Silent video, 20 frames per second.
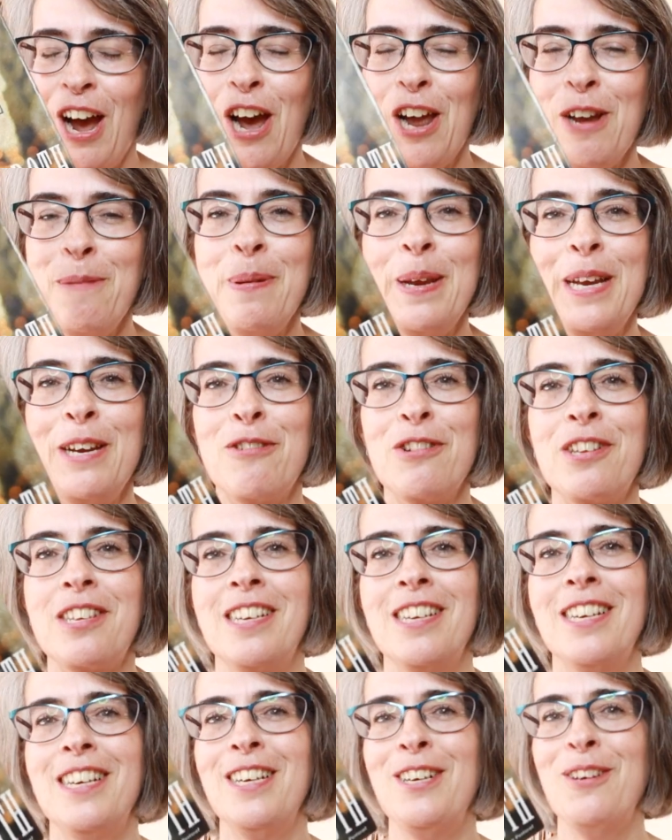I'd be
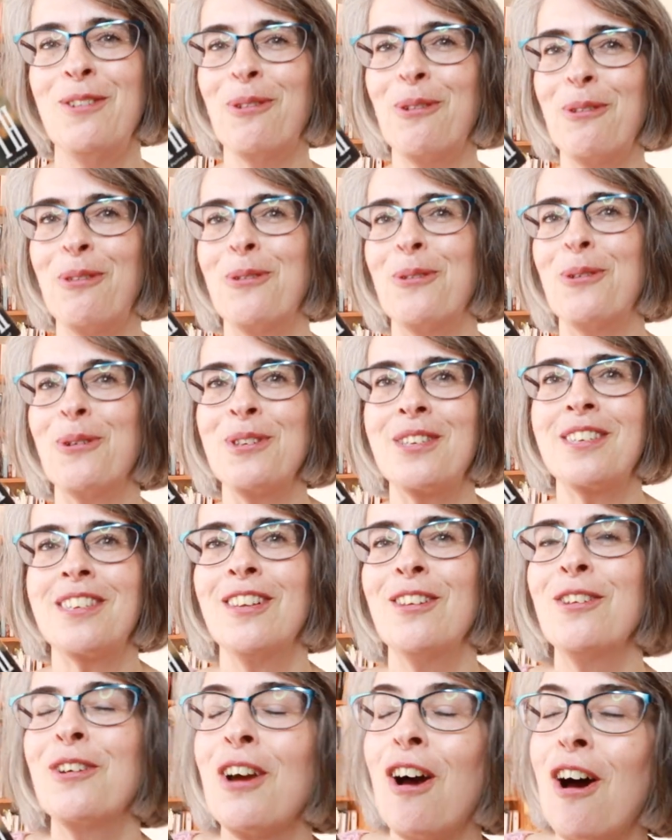interested in your
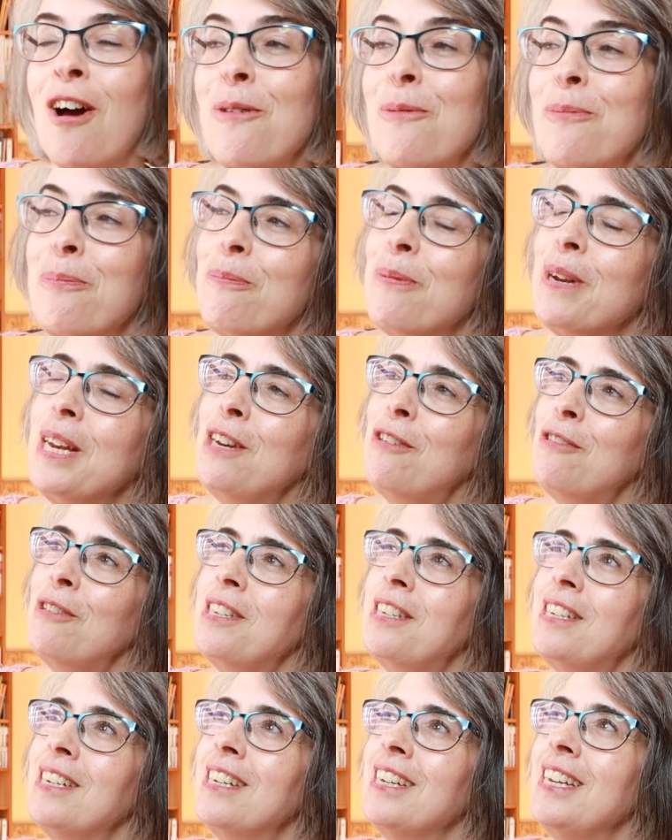thoughts. Look, I'd be
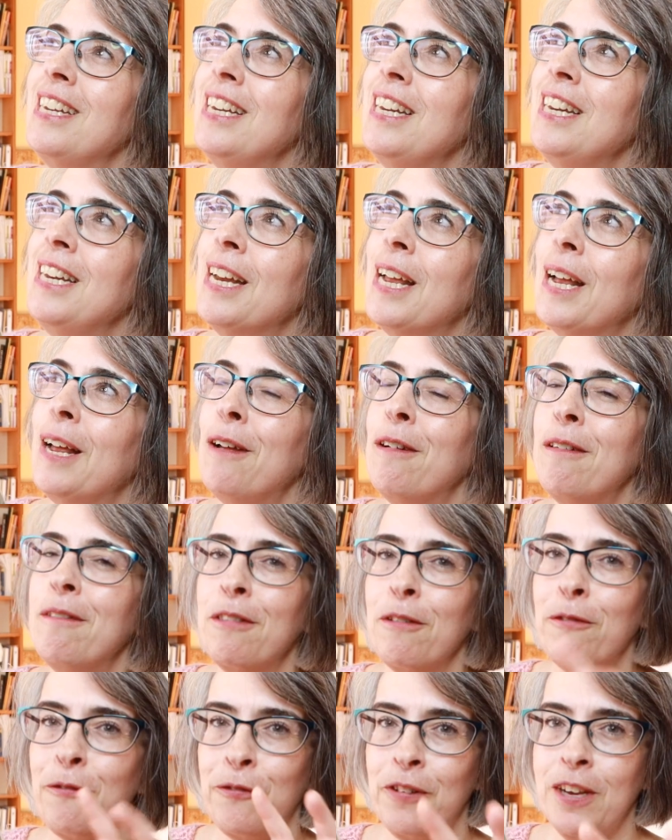interested in
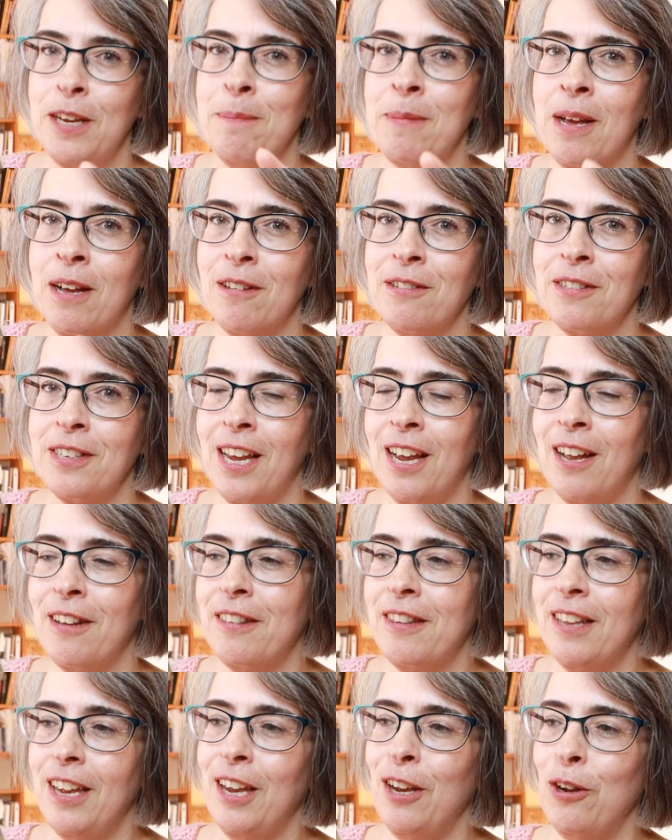the females
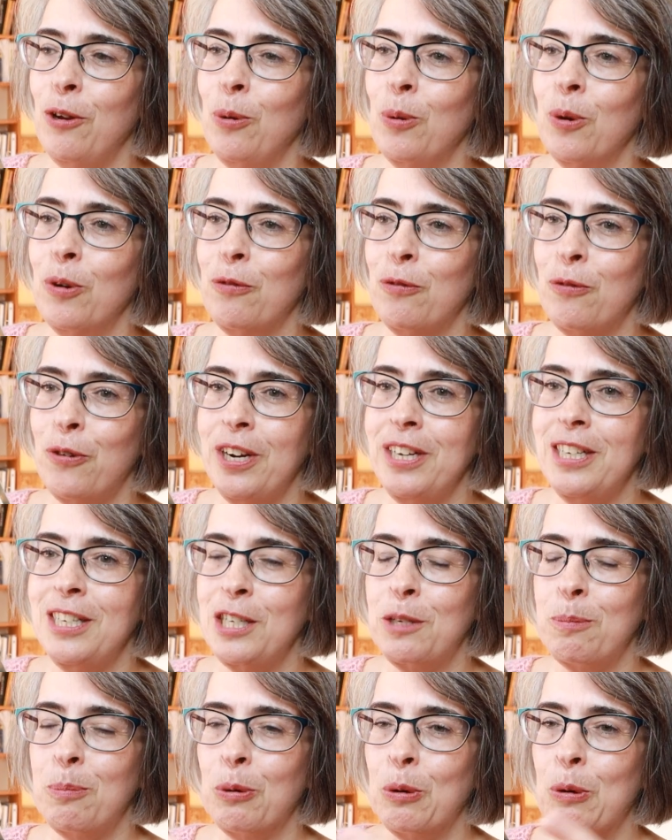out there who have read
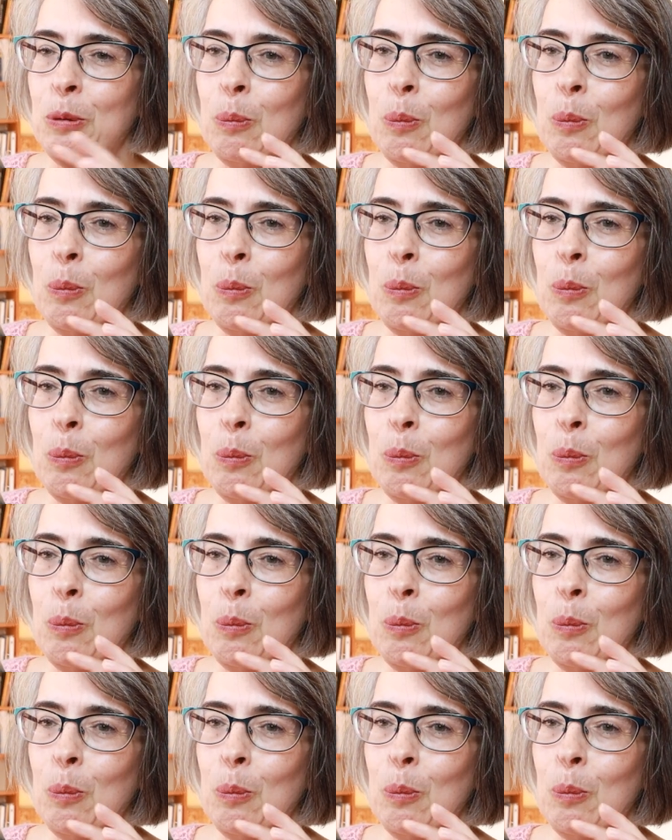this book.